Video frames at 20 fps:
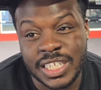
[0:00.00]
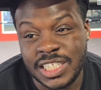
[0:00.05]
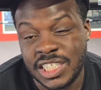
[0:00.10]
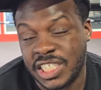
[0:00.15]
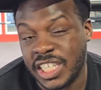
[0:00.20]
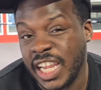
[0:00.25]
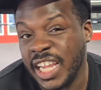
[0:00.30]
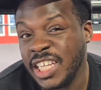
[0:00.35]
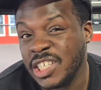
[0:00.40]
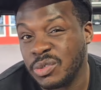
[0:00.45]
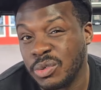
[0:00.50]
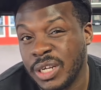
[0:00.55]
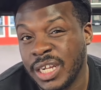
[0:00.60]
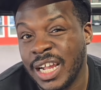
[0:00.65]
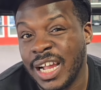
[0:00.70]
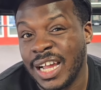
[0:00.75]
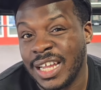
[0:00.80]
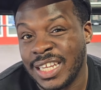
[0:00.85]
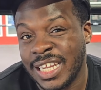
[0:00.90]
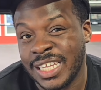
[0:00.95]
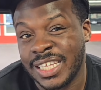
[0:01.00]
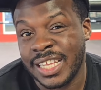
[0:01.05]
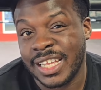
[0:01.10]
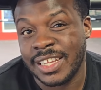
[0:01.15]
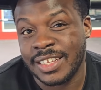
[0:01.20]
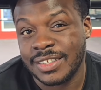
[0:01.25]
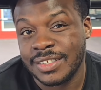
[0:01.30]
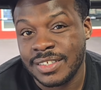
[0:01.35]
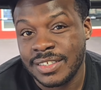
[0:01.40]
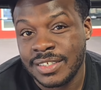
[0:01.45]
want to exchange with a guy like
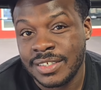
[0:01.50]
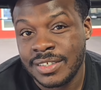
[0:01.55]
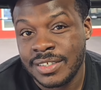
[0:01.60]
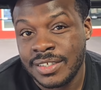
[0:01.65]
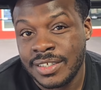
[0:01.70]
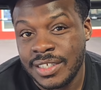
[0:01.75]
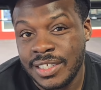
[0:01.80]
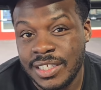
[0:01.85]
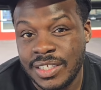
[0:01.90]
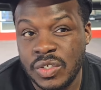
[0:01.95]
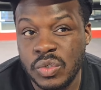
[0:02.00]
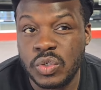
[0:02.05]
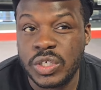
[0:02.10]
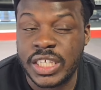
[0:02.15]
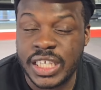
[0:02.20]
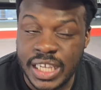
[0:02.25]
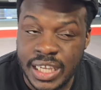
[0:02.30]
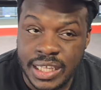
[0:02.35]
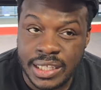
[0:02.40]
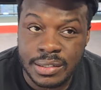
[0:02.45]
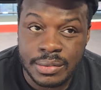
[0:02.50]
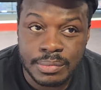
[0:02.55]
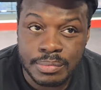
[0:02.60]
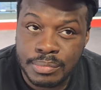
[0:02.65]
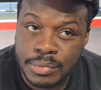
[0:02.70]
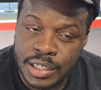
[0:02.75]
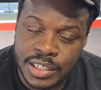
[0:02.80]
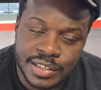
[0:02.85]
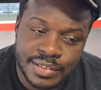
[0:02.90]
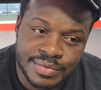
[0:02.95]
that. You can,
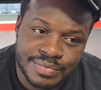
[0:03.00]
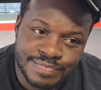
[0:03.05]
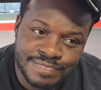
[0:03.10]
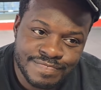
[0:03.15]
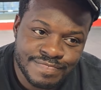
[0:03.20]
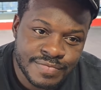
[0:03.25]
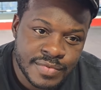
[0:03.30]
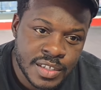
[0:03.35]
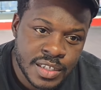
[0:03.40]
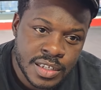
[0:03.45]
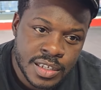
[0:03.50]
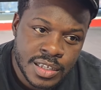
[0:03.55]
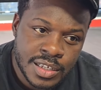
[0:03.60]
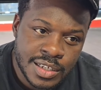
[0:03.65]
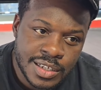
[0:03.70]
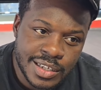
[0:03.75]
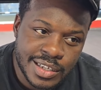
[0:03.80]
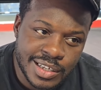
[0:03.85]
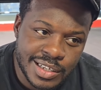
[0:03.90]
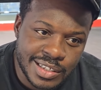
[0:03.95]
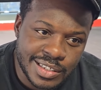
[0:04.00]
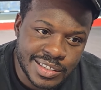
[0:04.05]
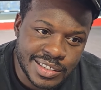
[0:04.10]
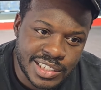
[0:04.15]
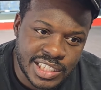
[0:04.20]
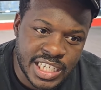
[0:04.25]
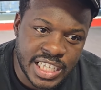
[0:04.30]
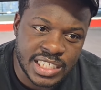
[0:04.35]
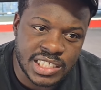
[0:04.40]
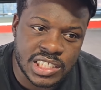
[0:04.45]
like,
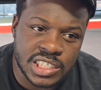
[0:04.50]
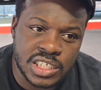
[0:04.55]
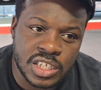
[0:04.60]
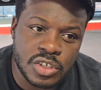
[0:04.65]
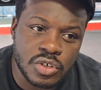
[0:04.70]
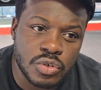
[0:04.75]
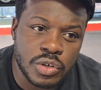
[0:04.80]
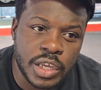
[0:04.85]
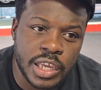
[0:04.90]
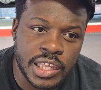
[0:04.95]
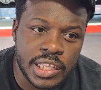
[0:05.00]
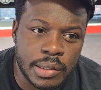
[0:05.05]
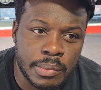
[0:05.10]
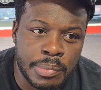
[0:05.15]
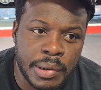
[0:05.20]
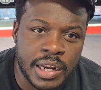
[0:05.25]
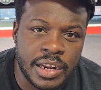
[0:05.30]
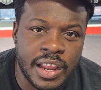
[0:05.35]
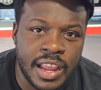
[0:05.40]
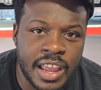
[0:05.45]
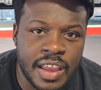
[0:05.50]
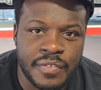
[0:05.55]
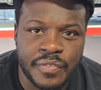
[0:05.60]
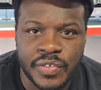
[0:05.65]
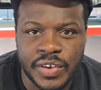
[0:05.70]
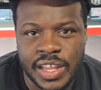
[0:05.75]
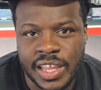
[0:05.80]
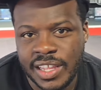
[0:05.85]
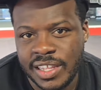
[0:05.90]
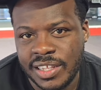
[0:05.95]
chances of you getting the better
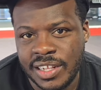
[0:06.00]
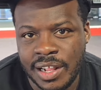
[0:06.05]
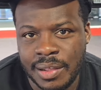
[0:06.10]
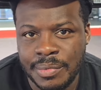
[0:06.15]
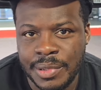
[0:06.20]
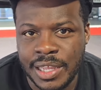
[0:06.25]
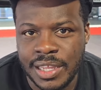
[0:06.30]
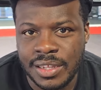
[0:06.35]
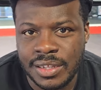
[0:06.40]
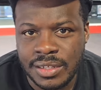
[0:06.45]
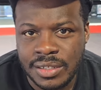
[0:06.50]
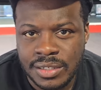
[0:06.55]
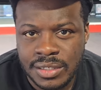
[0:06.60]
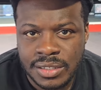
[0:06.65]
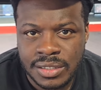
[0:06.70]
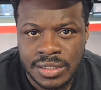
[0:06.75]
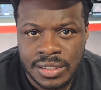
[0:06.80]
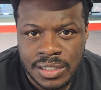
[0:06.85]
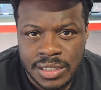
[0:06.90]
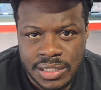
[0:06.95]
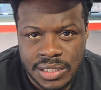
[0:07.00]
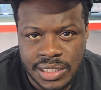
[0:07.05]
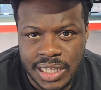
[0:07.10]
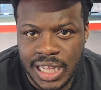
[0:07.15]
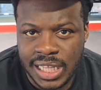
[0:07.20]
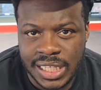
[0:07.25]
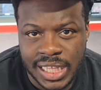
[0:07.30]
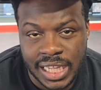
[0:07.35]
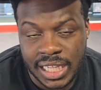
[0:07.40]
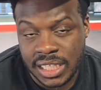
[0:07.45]
half of that. You know what I mean?
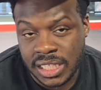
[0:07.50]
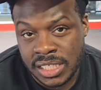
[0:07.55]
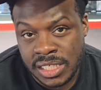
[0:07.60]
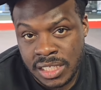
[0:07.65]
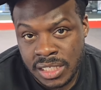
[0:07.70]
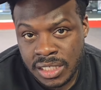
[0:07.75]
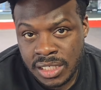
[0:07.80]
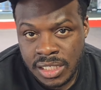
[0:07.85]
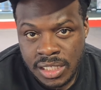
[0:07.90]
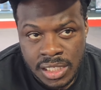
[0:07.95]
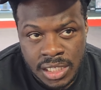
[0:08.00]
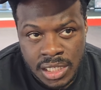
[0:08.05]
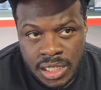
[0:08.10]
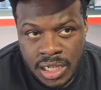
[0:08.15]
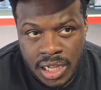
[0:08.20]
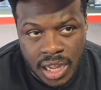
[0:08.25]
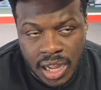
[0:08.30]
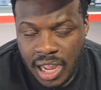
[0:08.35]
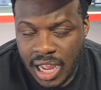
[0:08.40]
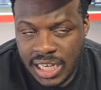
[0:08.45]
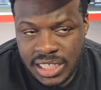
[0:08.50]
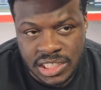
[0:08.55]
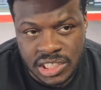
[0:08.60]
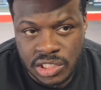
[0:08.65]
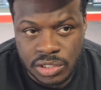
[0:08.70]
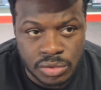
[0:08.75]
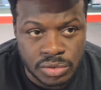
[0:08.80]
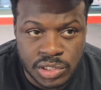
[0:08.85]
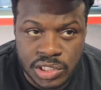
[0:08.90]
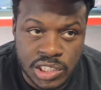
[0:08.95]
Not like I
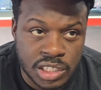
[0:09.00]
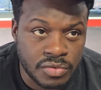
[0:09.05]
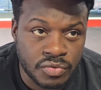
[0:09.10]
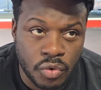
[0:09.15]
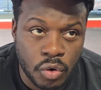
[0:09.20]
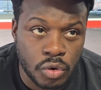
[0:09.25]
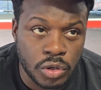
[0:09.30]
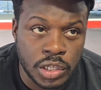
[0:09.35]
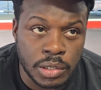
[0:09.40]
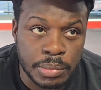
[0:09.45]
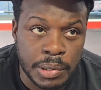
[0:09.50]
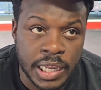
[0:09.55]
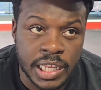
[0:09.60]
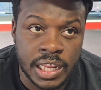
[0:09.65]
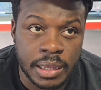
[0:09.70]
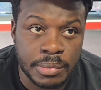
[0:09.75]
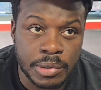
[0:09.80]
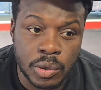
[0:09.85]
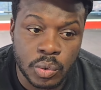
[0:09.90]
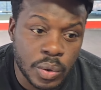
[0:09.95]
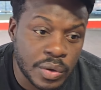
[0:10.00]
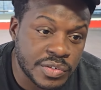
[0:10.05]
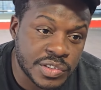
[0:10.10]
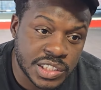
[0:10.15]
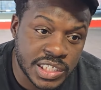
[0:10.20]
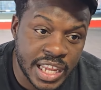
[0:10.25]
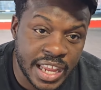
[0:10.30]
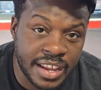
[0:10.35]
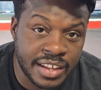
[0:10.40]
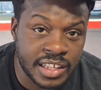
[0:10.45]
just don't see Rolly being able to
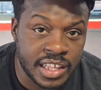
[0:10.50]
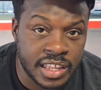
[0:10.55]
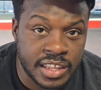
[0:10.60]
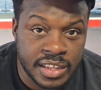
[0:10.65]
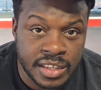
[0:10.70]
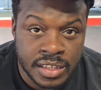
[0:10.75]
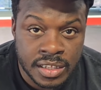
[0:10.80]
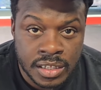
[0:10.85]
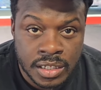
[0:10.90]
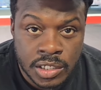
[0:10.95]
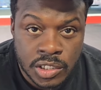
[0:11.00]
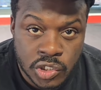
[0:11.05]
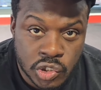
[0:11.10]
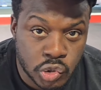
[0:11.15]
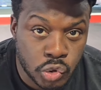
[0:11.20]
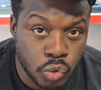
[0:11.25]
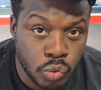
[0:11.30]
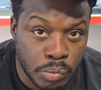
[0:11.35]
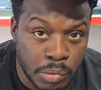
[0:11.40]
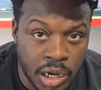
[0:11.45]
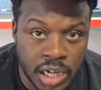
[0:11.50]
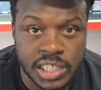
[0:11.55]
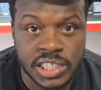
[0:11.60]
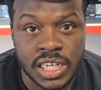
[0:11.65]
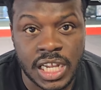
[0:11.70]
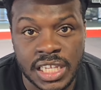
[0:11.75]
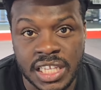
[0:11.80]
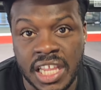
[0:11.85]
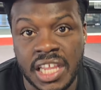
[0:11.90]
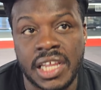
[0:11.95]
withstand it too
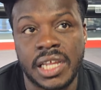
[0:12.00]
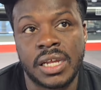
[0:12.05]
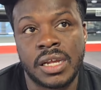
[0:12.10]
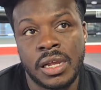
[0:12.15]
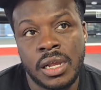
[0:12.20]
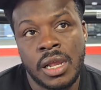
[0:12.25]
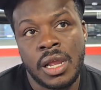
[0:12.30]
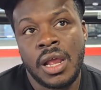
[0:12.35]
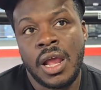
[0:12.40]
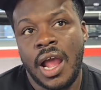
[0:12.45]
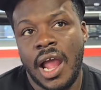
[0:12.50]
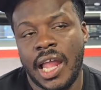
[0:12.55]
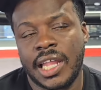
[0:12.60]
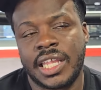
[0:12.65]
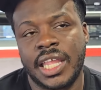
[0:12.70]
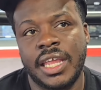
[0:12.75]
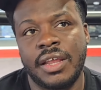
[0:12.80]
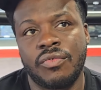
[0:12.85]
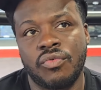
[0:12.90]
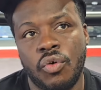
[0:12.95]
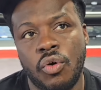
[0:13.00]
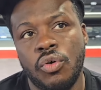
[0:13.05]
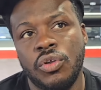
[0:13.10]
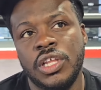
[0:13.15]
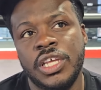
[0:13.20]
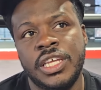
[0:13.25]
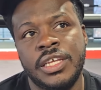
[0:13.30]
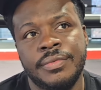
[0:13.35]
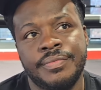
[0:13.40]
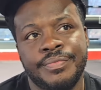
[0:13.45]
much. I think I think
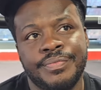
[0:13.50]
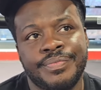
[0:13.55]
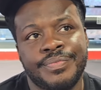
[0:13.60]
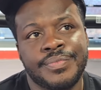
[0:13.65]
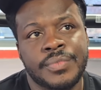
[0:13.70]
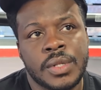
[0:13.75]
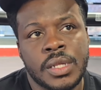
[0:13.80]
Rolly